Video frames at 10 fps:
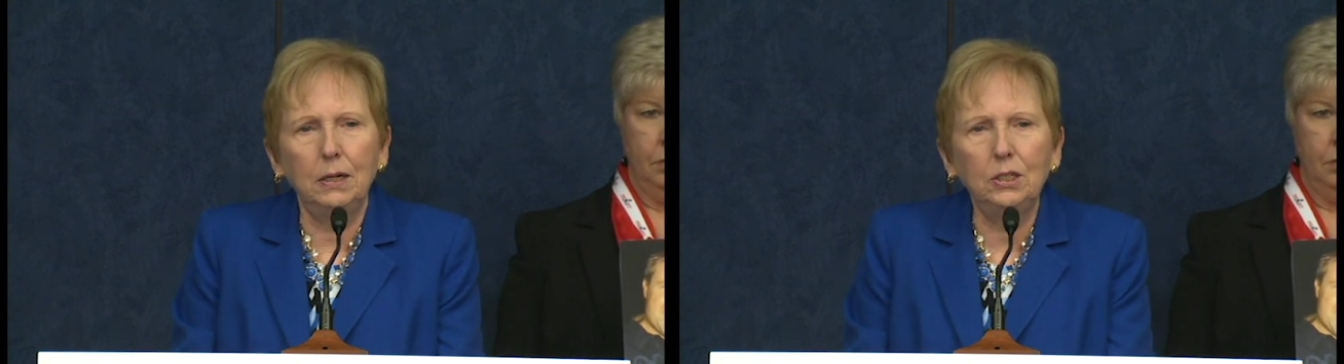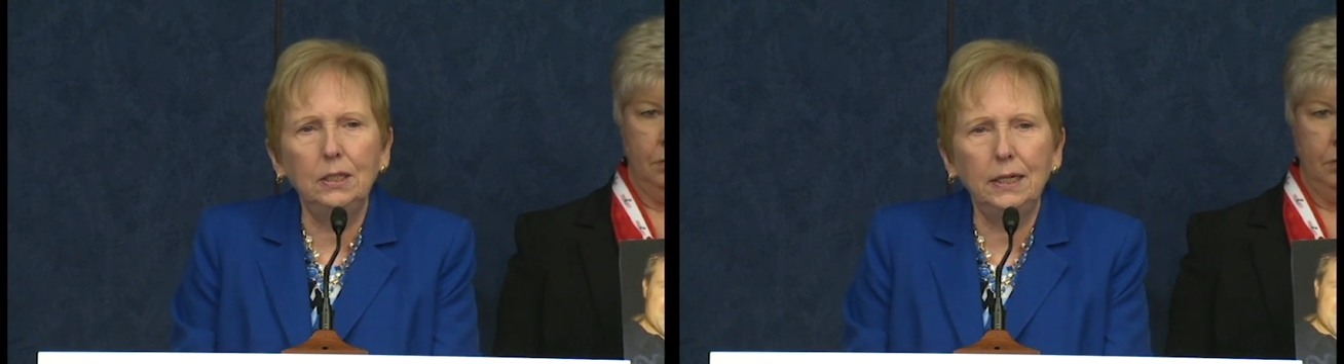
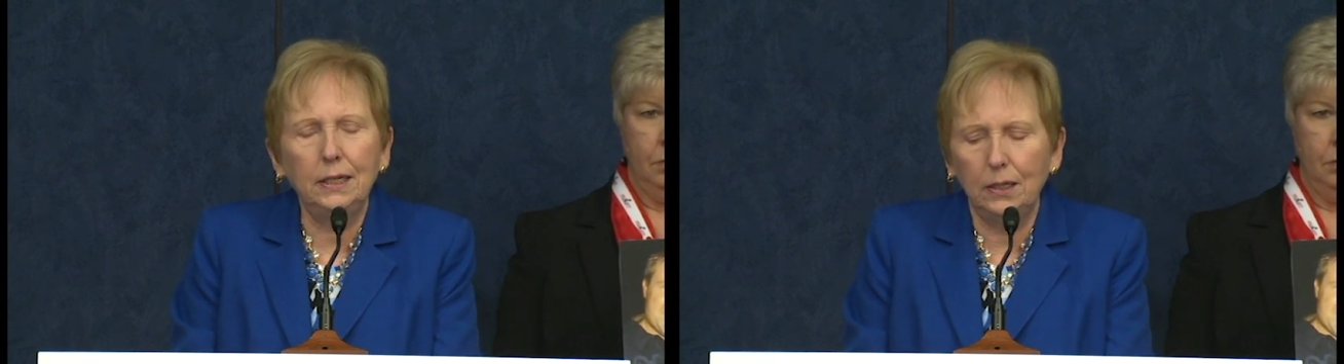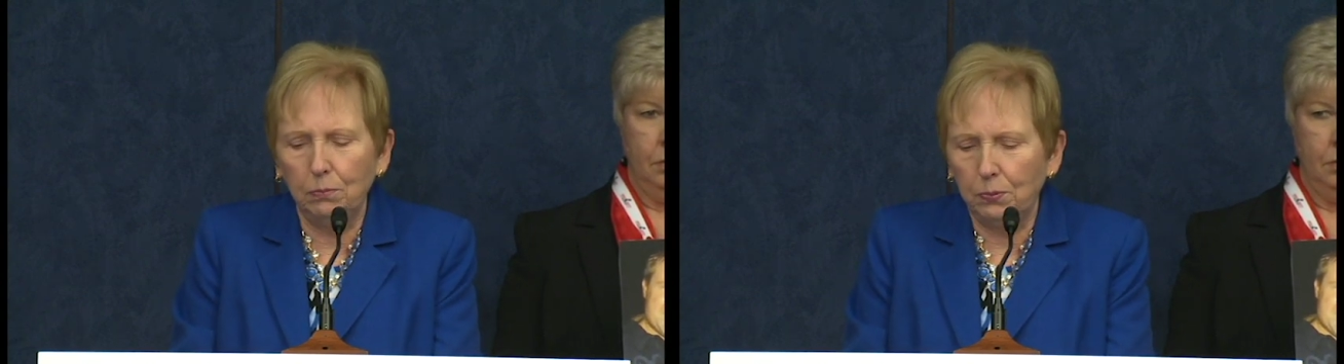
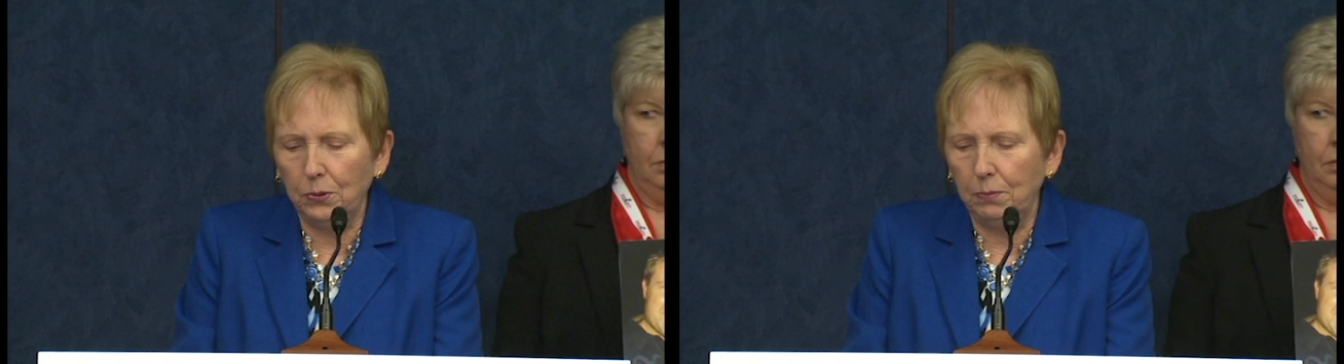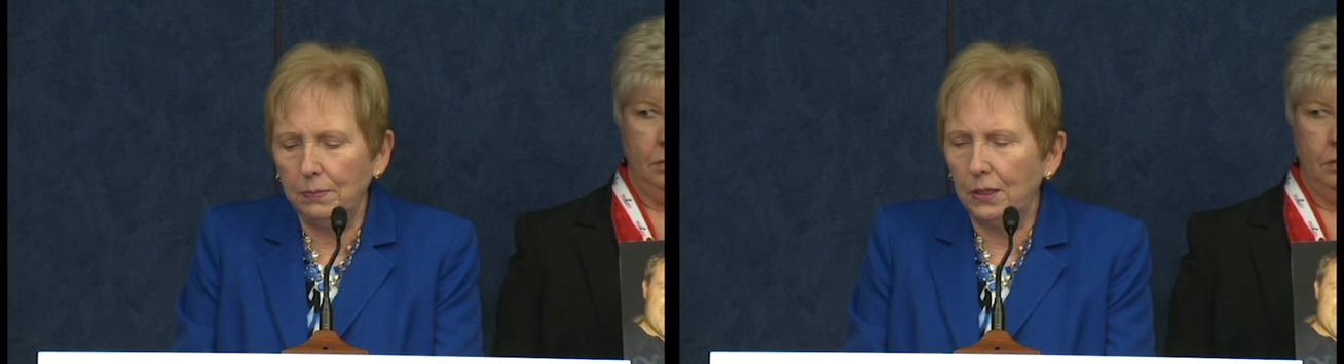much-needed
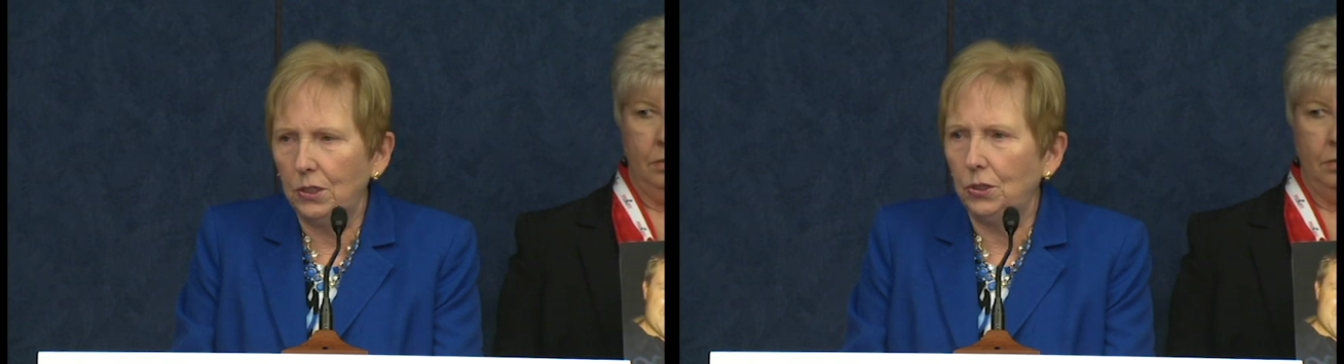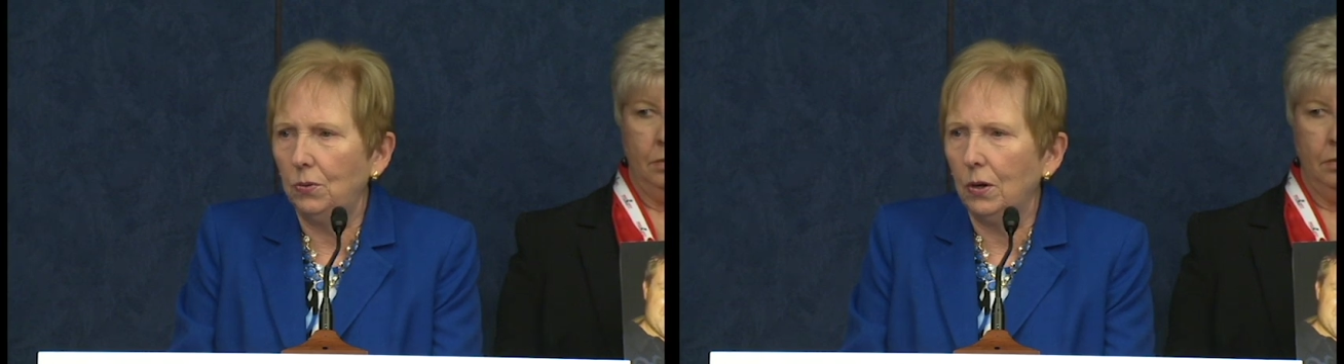
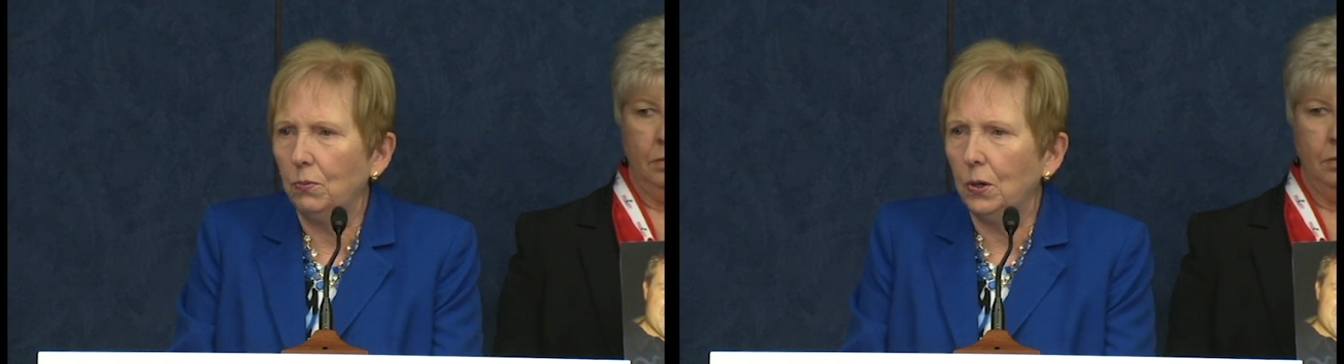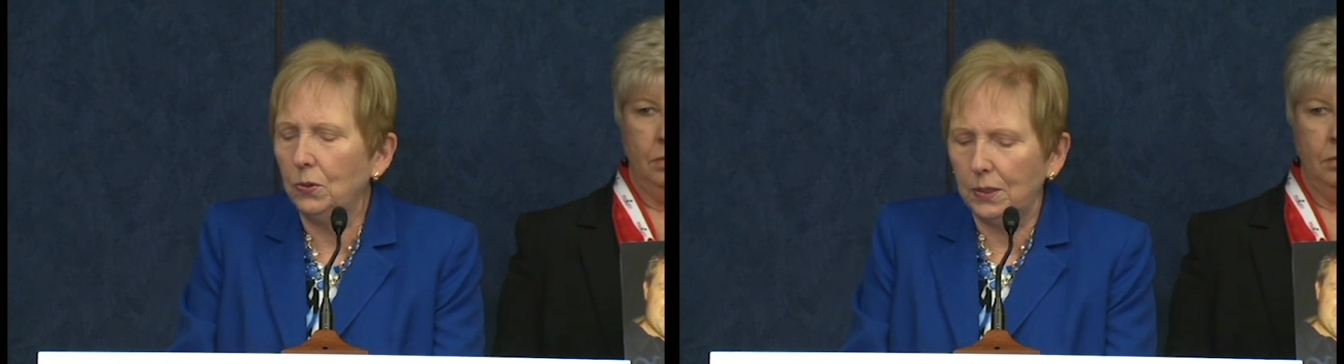improvements to our
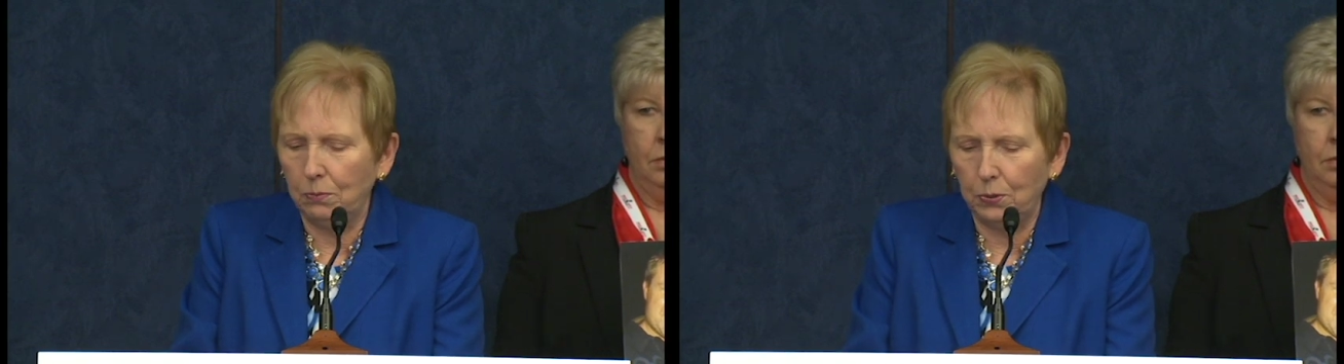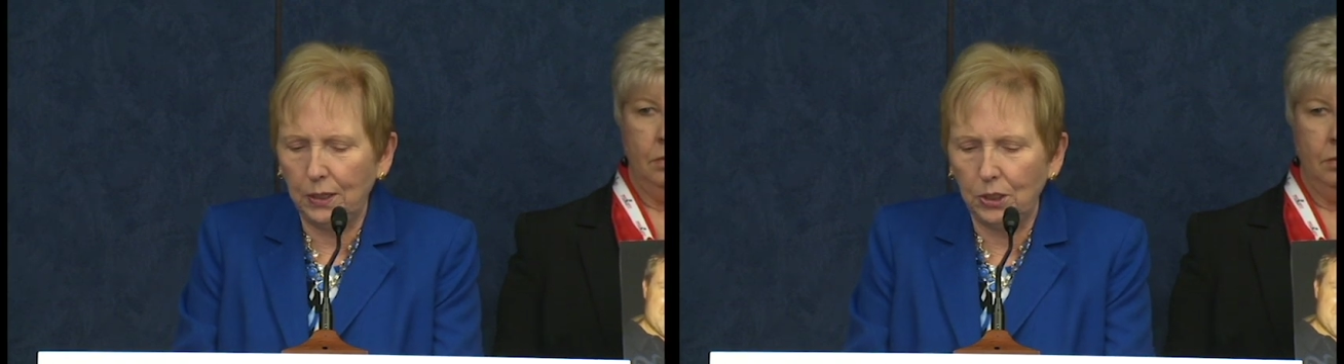roads
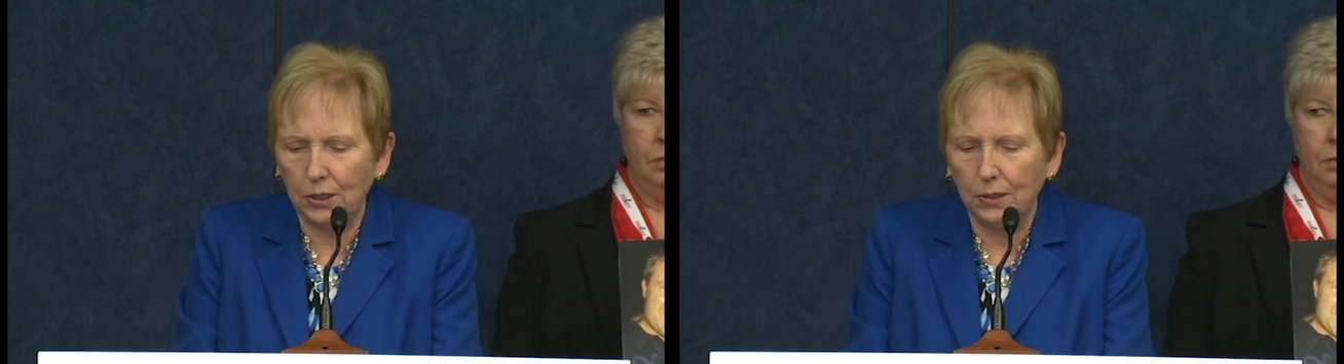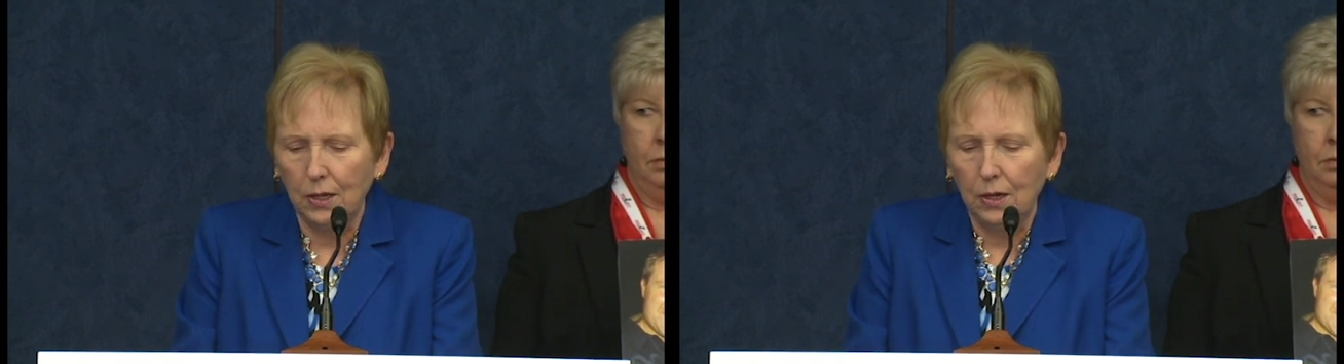and
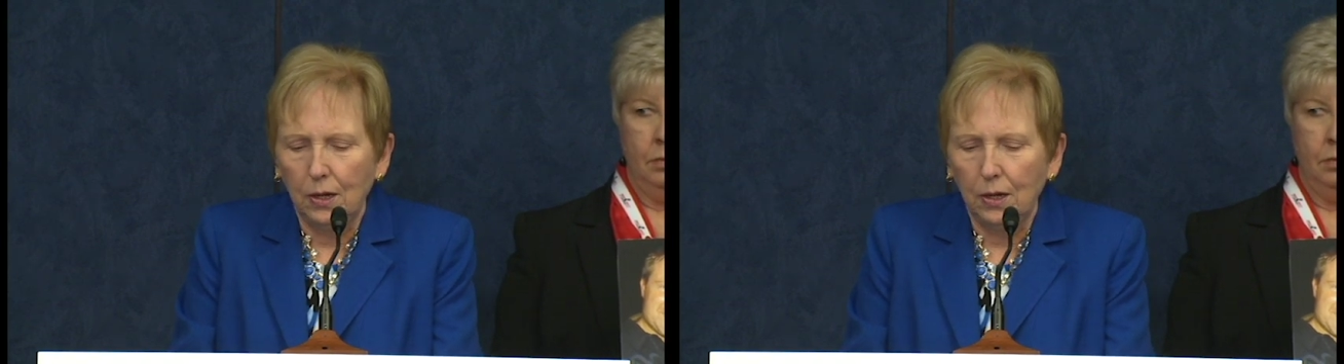bridges,